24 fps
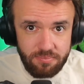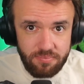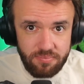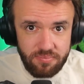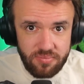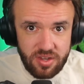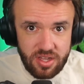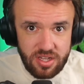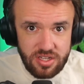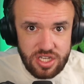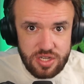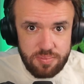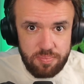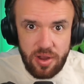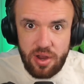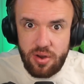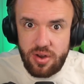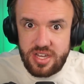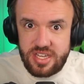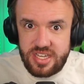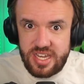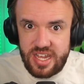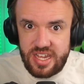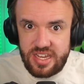
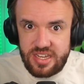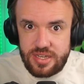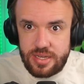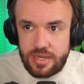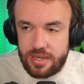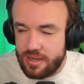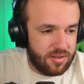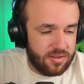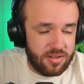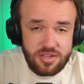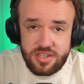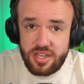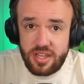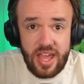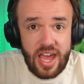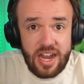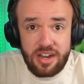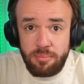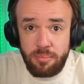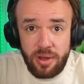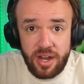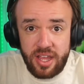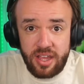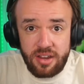Conspiracies. There's a lot of
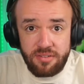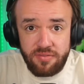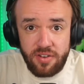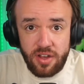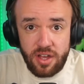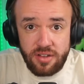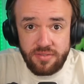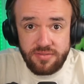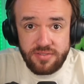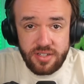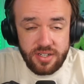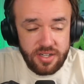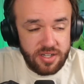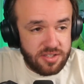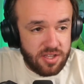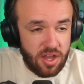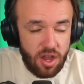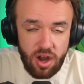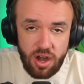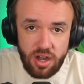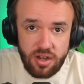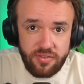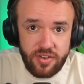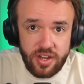money involved. And at the
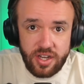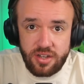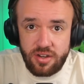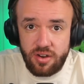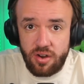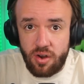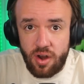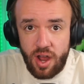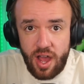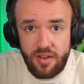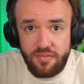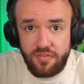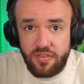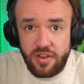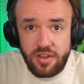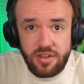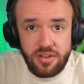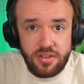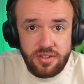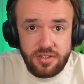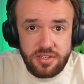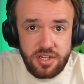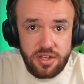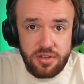heart of it are often
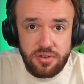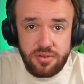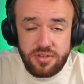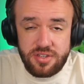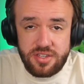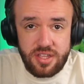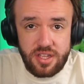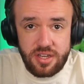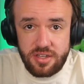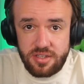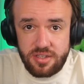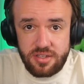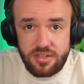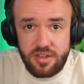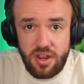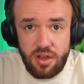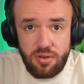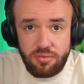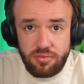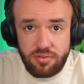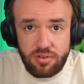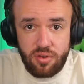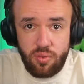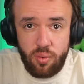dudes that
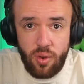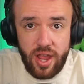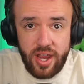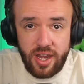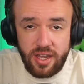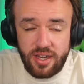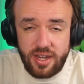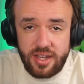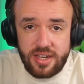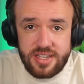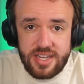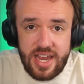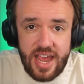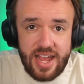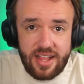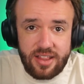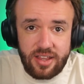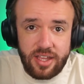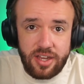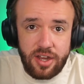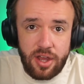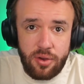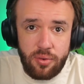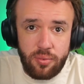don't quite exactly
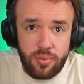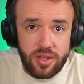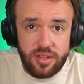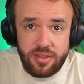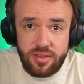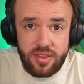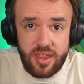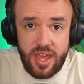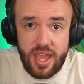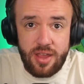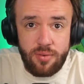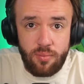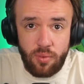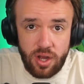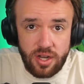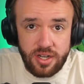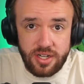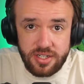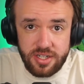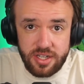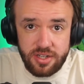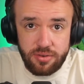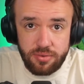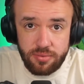know what they want to
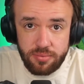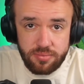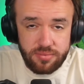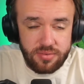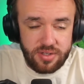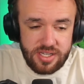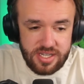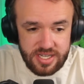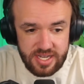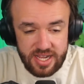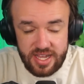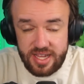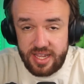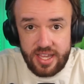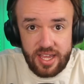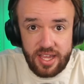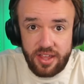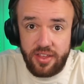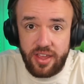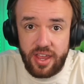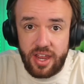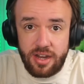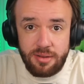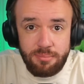do. See
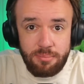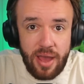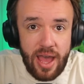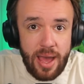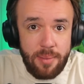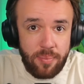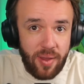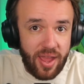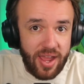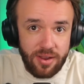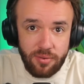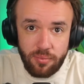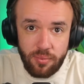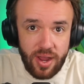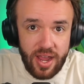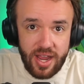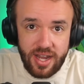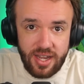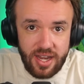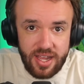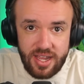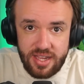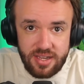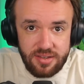Kylian Mbappe, right?
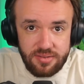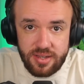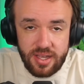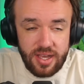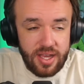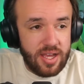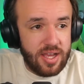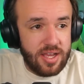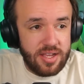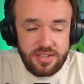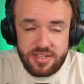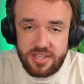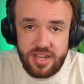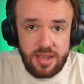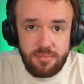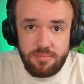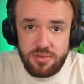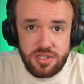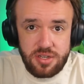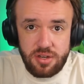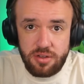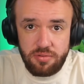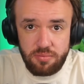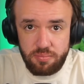He seems
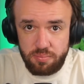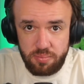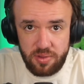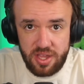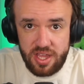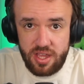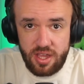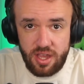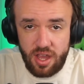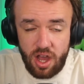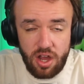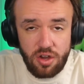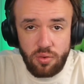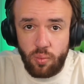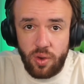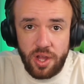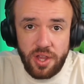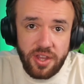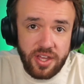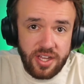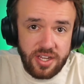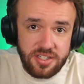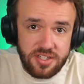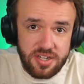to be
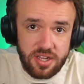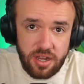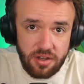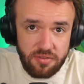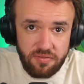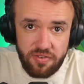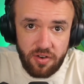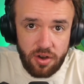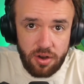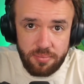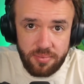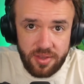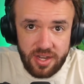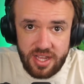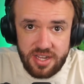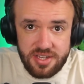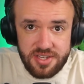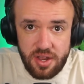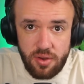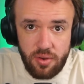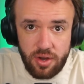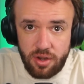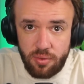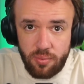unwilling to confirm that he's
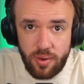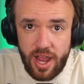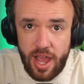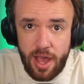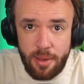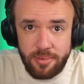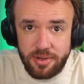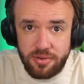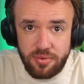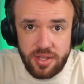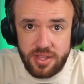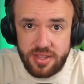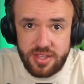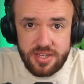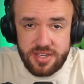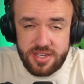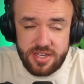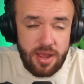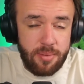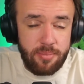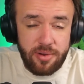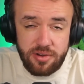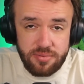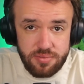going to Real Madrid this
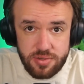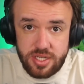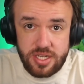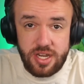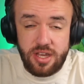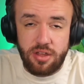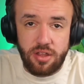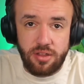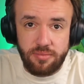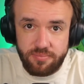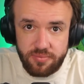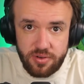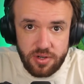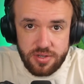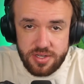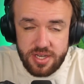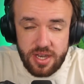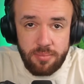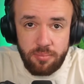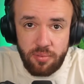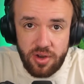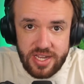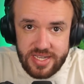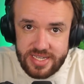summer still for
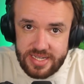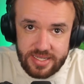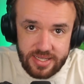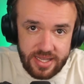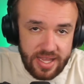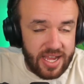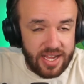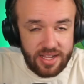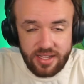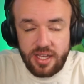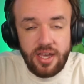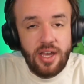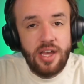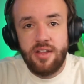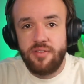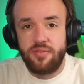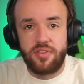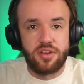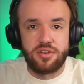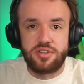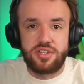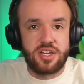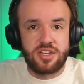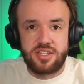some reason. Like,
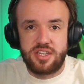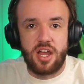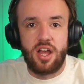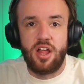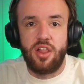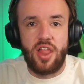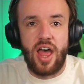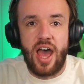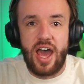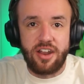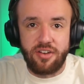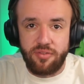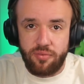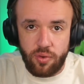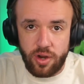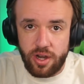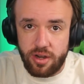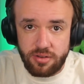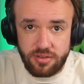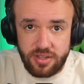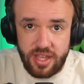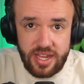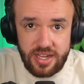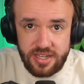there's just a lot of
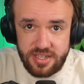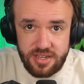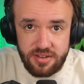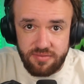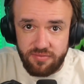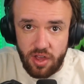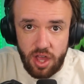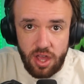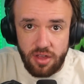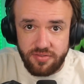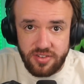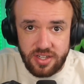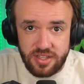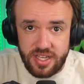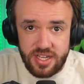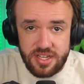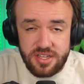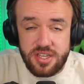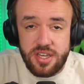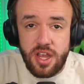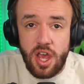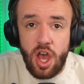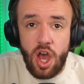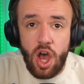weird things involved in
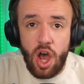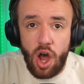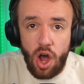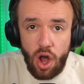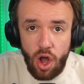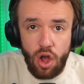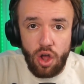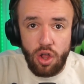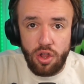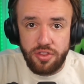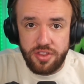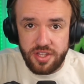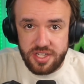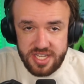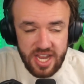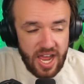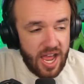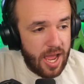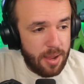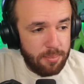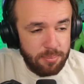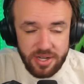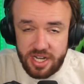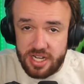this all the
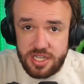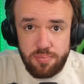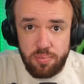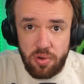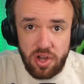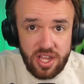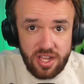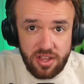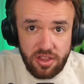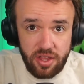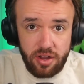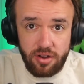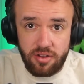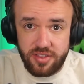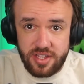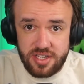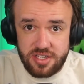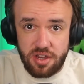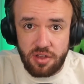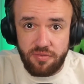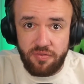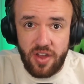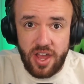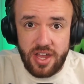time. But it's pretty clear in this
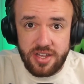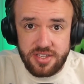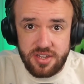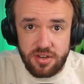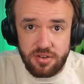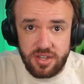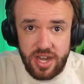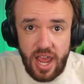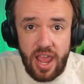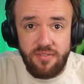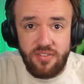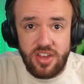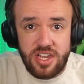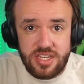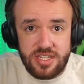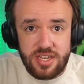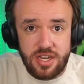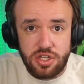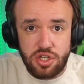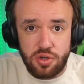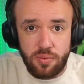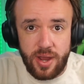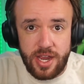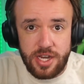Alphonso Davies
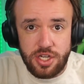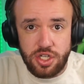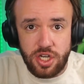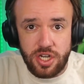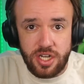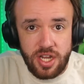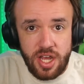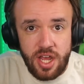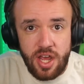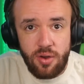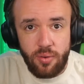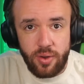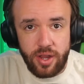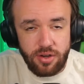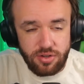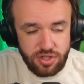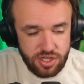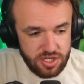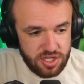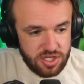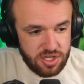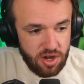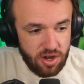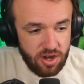situation, we are
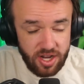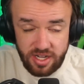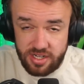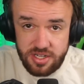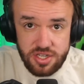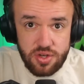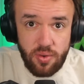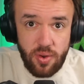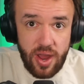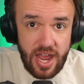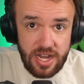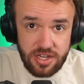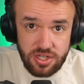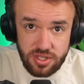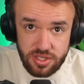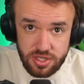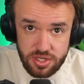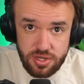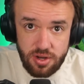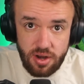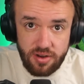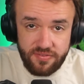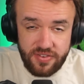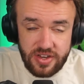just starting to scratch the
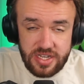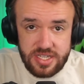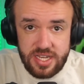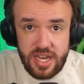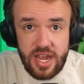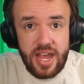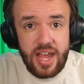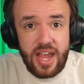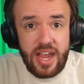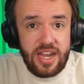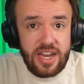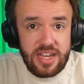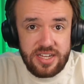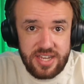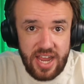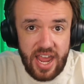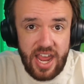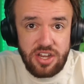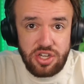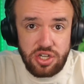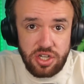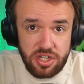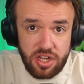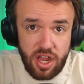surface, and his
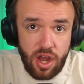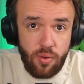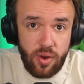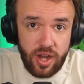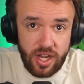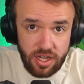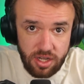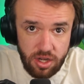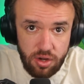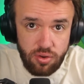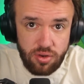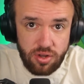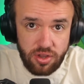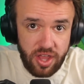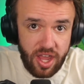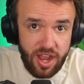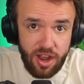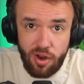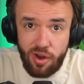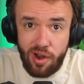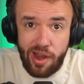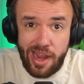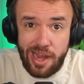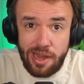agent going
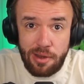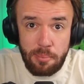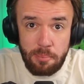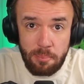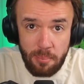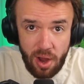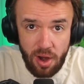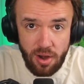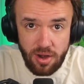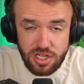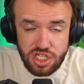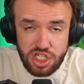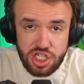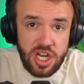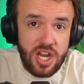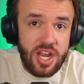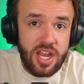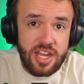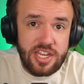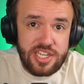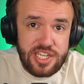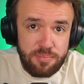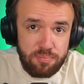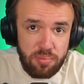nuclear in March
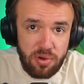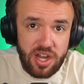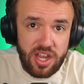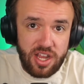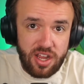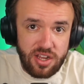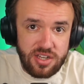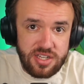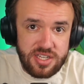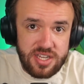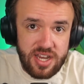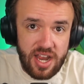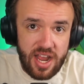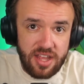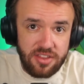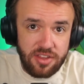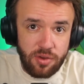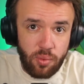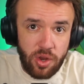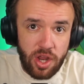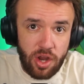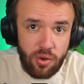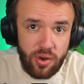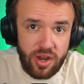is a pretty good sign that
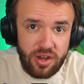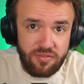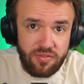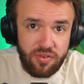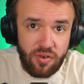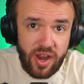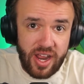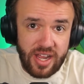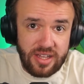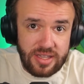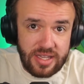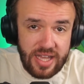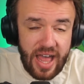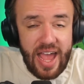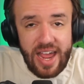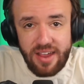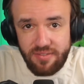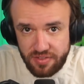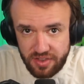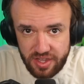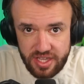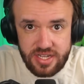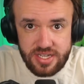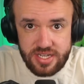we are in for a
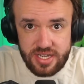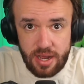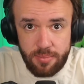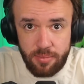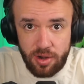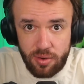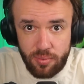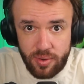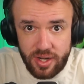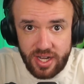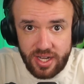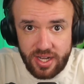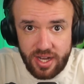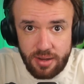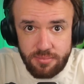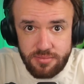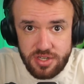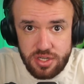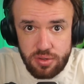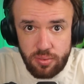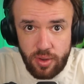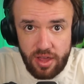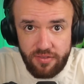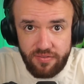lively summer when it comes
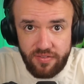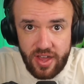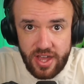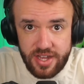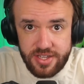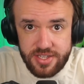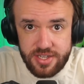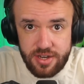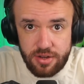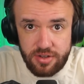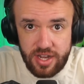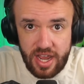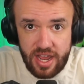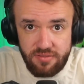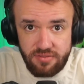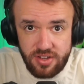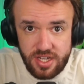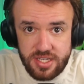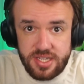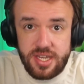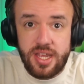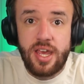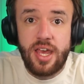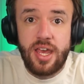to Alphonso
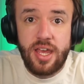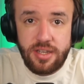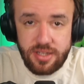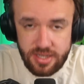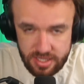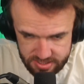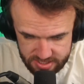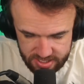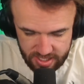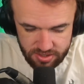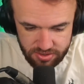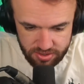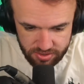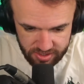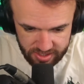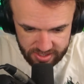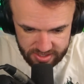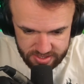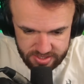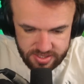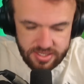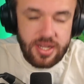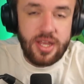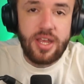Davies, to say the
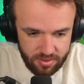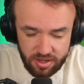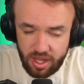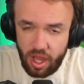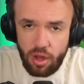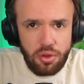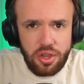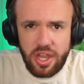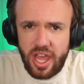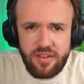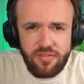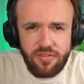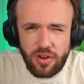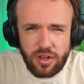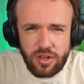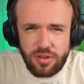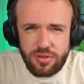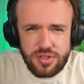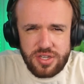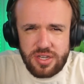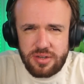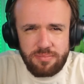least. Go Leverkusen,